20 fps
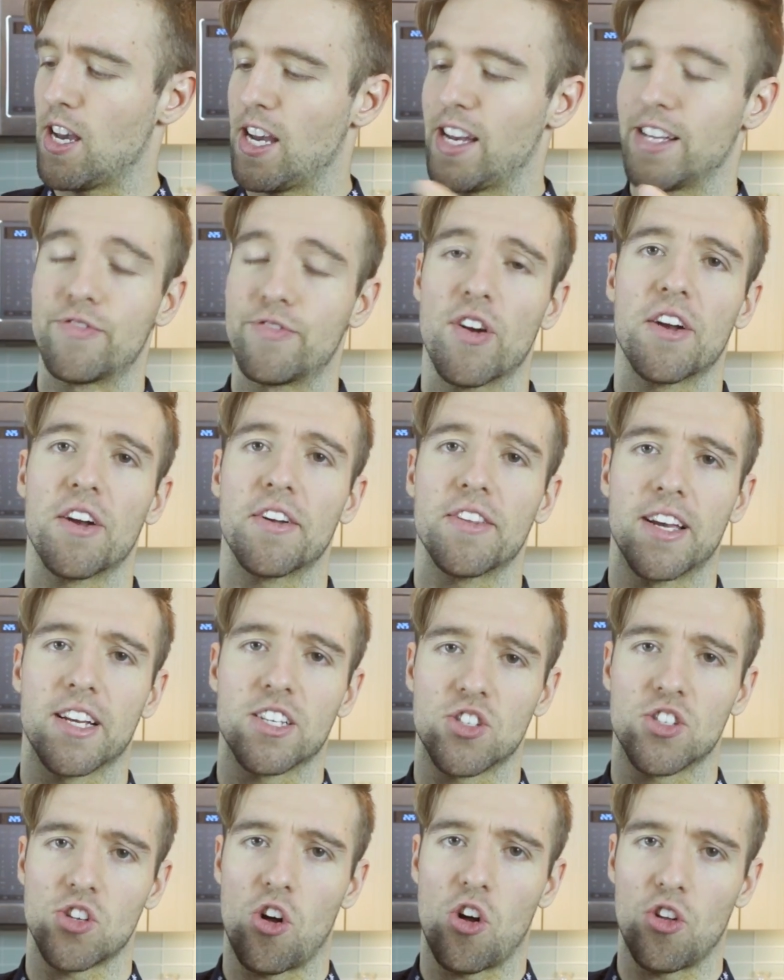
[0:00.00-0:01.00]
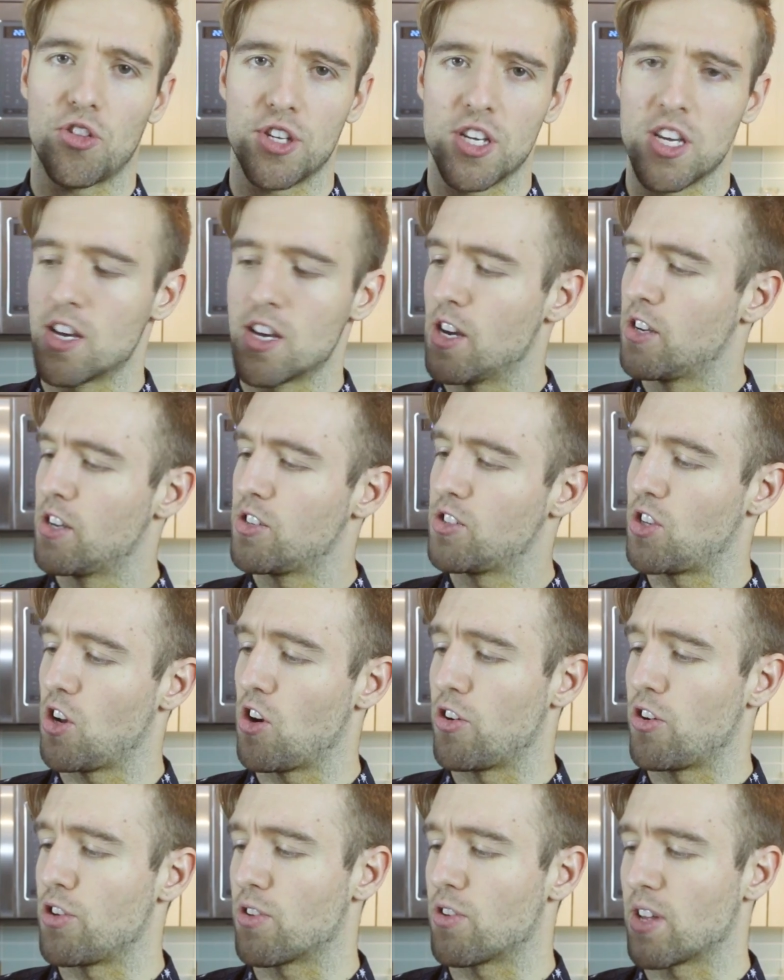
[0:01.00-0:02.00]
It's very like salty,
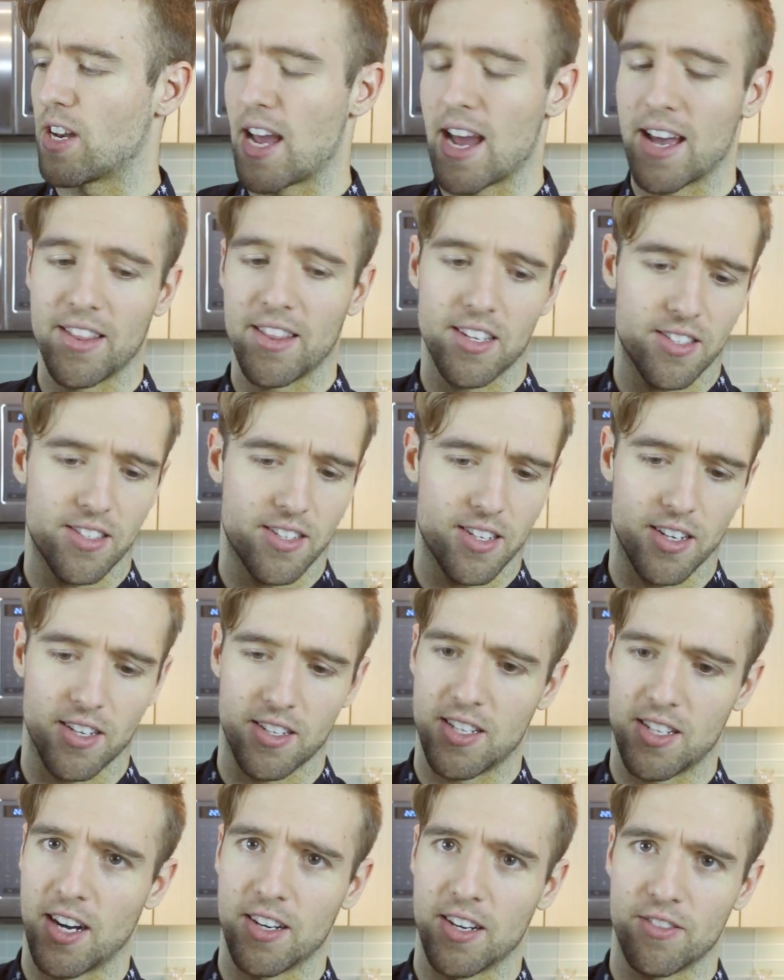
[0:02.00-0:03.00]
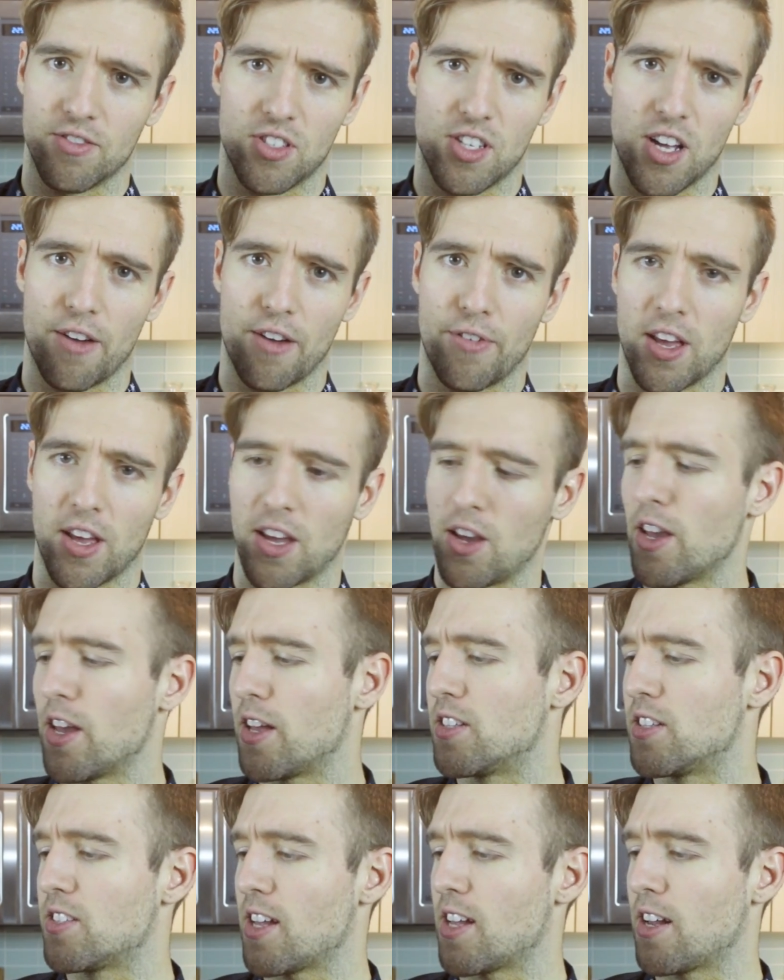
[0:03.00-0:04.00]
so you can add this to a ton of stuff. Eh,
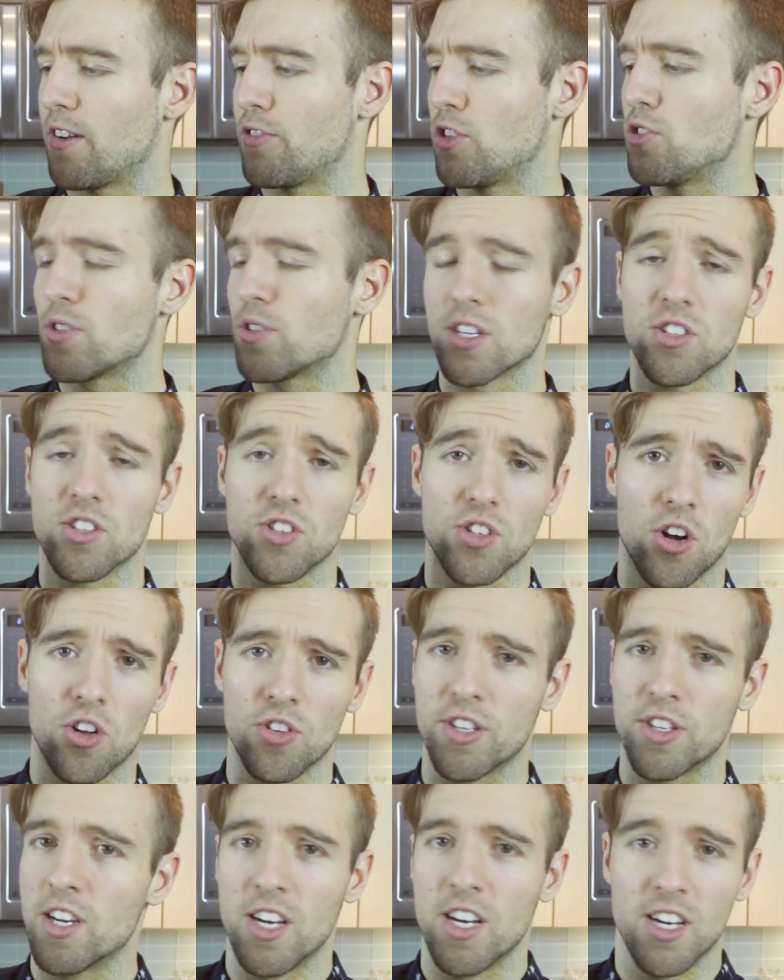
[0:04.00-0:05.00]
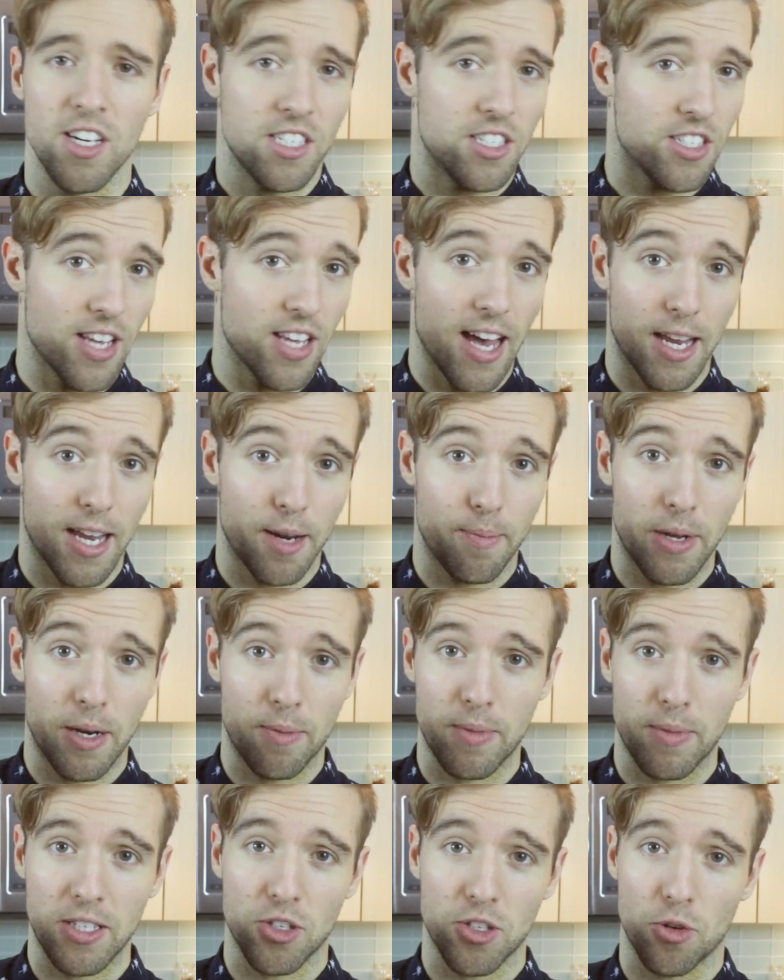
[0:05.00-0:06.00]
instead of using salt, just add a bit
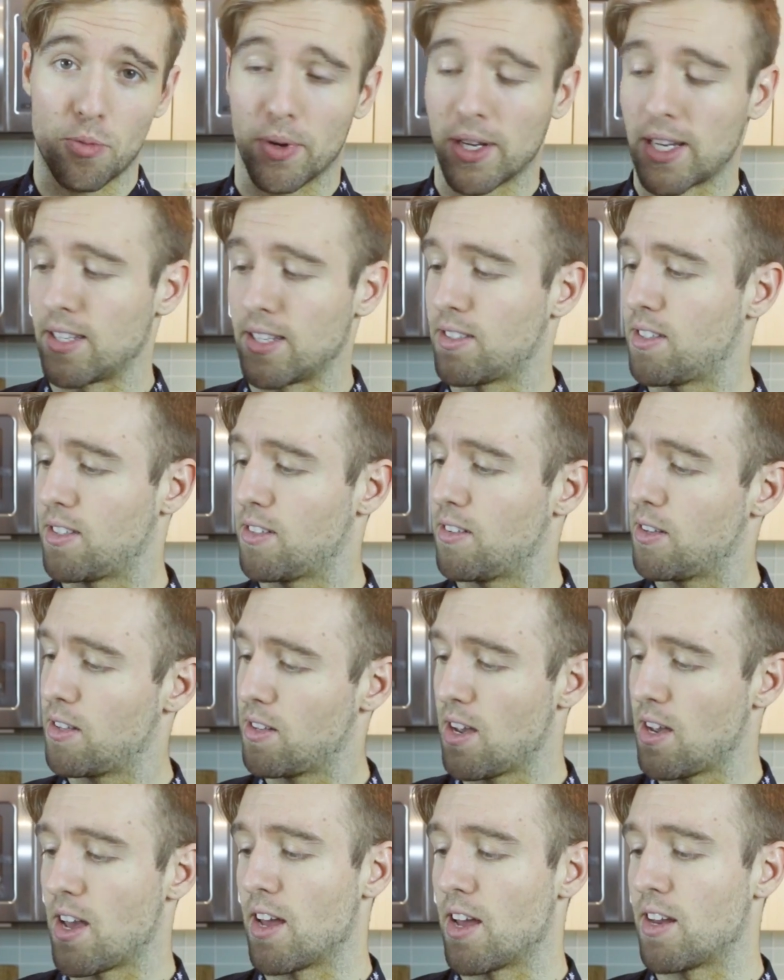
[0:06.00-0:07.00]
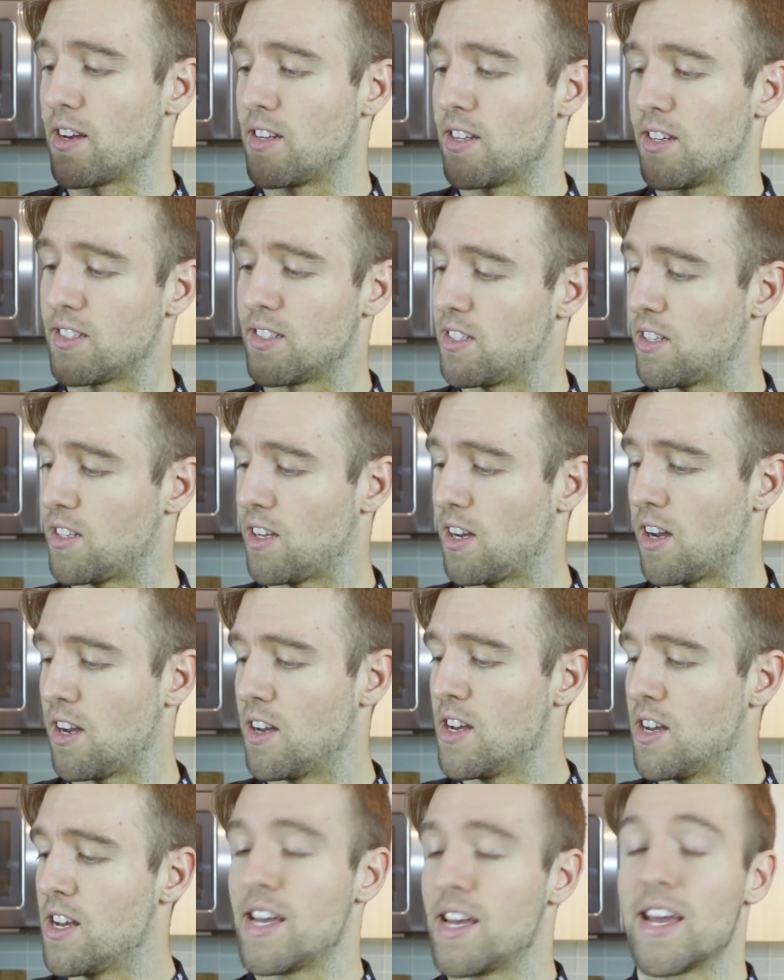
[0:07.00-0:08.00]
of miso paste, and it, uh,
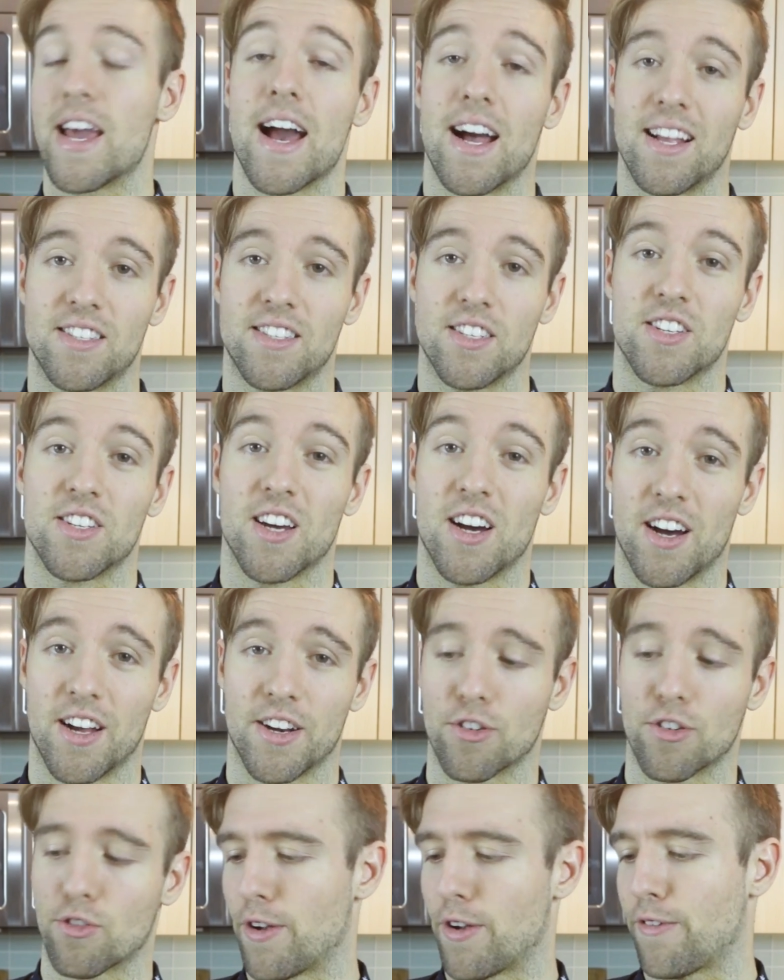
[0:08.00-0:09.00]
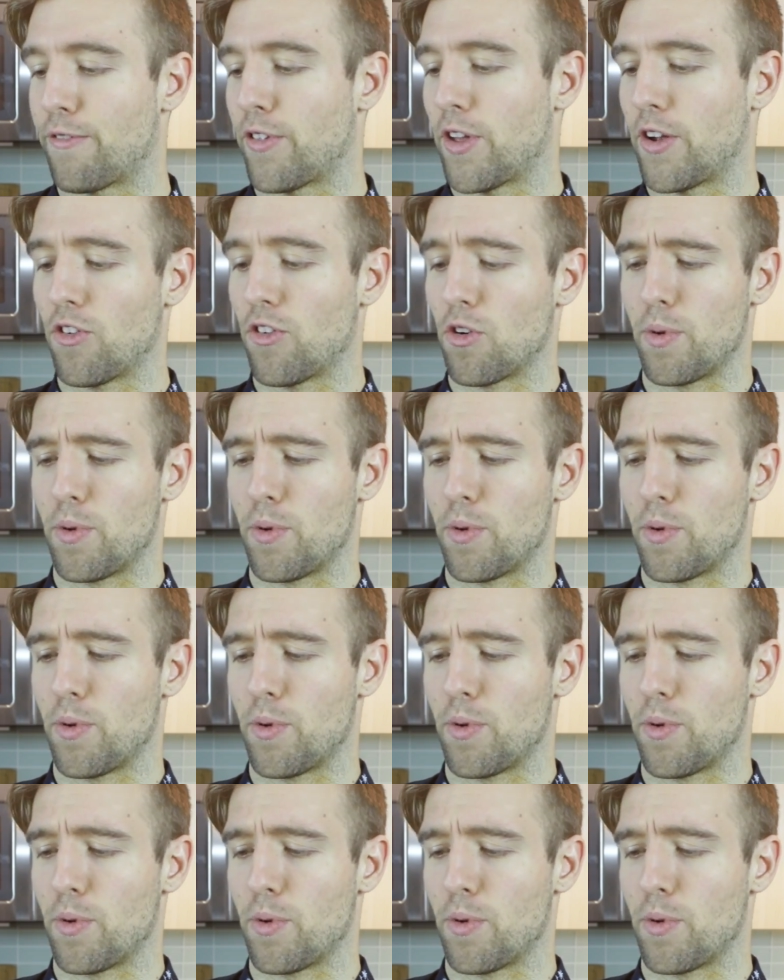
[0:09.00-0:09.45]
it adds a ton of great flavor.